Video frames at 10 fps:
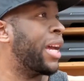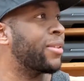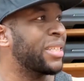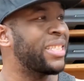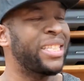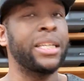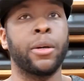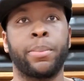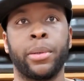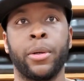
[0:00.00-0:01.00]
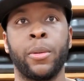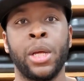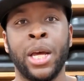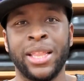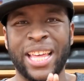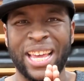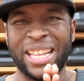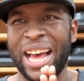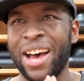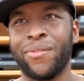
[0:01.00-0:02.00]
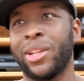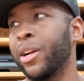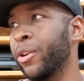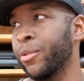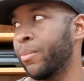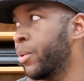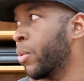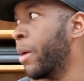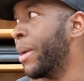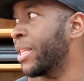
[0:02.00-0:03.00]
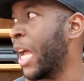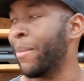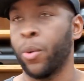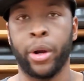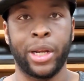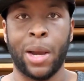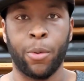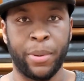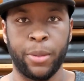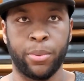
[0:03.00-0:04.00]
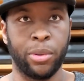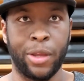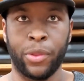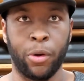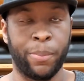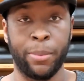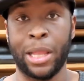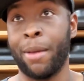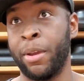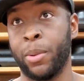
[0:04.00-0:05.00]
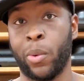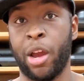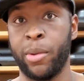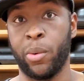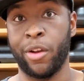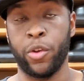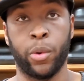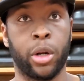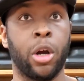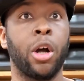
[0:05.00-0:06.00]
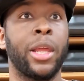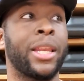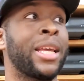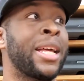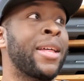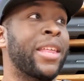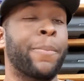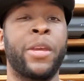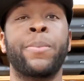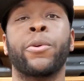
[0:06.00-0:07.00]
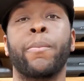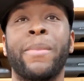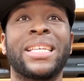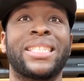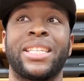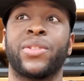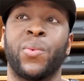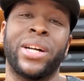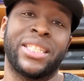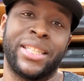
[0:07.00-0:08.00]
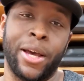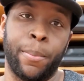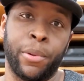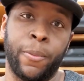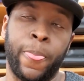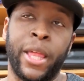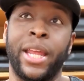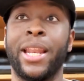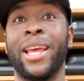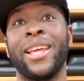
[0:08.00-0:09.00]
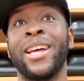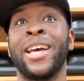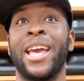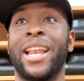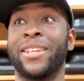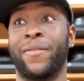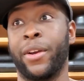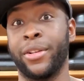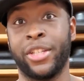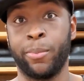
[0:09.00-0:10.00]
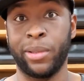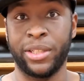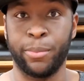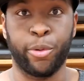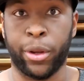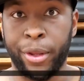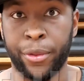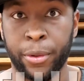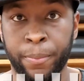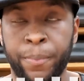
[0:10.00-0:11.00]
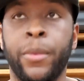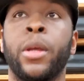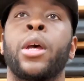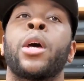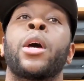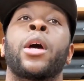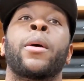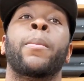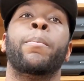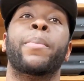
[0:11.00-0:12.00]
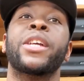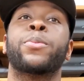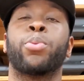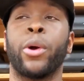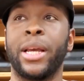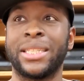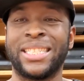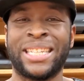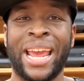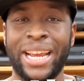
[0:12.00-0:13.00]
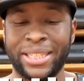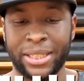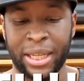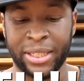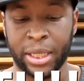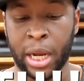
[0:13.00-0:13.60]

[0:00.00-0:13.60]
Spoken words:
now the tip that I've learned throughout my time of working out with people, lifting with people, having people around me, or whatever you want to call it, that people miss this one step. And it's very simply to breathe. Bench press it's a